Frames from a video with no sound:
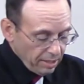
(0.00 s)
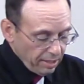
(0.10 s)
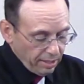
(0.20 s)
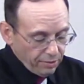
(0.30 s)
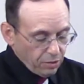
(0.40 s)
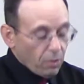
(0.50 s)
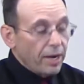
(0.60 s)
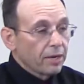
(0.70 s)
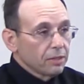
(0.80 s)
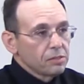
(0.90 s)
The
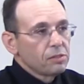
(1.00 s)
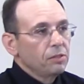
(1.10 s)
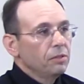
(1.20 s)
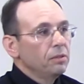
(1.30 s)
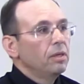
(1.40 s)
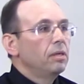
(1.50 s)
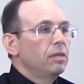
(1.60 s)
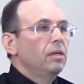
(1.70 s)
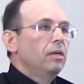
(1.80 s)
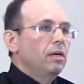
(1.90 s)
Quakers, who
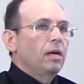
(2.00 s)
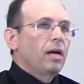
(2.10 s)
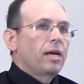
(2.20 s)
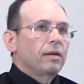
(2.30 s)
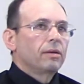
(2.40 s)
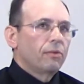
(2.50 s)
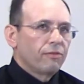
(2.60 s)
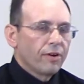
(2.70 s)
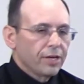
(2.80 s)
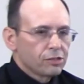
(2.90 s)
were
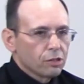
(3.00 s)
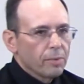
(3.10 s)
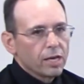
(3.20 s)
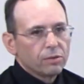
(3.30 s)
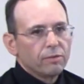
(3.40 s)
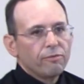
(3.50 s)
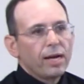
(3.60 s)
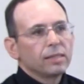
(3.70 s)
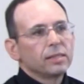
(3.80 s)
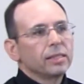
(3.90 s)
very instrumental in
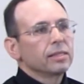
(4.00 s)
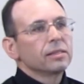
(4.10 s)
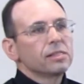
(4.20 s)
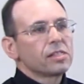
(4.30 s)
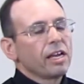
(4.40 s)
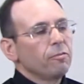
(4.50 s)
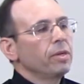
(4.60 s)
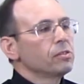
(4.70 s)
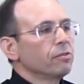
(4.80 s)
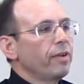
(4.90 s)
founding the state of
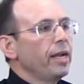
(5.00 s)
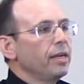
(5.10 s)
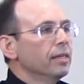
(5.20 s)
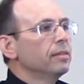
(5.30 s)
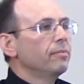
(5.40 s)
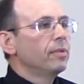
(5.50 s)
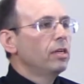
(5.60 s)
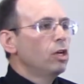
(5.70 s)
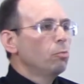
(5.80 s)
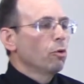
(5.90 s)
Pennsylvania,
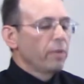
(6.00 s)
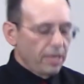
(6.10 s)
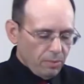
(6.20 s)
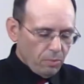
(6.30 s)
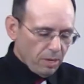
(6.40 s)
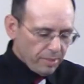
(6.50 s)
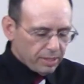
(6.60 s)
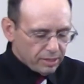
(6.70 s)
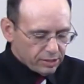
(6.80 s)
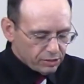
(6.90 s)
permitted
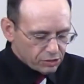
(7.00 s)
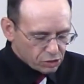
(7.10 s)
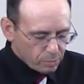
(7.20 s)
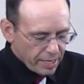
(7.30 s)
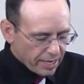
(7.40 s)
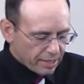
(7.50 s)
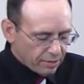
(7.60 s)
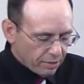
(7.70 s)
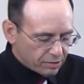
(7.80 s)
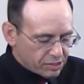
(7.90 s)
women to speak in
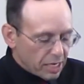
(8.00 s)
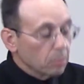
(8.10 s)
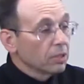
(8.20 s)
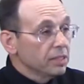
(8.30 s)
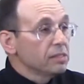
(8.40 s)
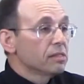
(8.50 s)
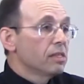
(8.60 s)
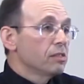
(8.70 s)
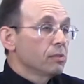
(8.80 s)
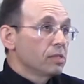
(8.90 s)
their assemblies, and
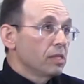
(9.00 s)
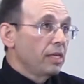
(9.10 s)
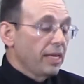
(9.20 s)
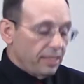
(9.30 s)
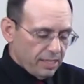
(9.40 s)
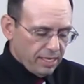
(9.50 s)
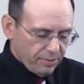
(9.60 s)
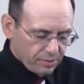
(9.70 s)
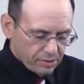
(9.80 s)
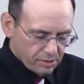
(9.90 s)
this was in the
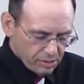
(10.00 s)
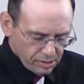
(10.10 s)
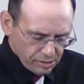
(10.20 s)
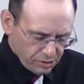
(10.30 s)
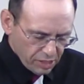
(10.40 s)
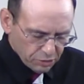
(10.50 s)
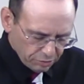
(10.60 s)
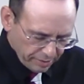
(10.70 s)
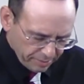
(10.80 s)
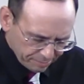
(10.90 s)
18th
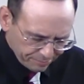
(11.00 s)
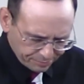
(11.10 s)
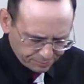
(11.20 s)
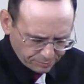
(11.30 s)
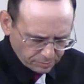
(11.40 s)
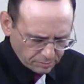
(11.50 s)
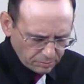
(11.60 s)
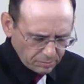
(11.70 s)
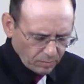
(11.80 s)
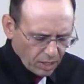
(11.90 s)
century.
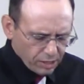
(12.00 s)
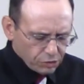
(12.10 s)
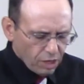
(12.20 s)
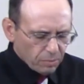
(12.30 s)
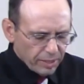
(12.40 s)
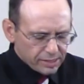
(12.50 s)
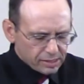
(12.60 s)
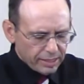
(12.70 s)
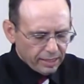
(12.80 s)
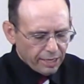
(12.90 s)
John
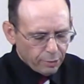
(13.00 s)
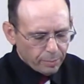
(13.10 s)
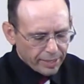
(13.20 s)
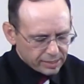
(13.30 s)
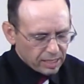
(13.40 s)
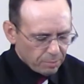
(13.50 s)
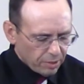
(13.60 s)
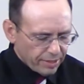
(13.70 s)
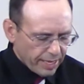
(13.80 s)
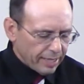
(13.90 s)
Wesley later picked up
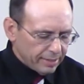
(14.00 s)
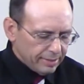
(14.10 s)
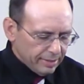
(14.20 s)
on that.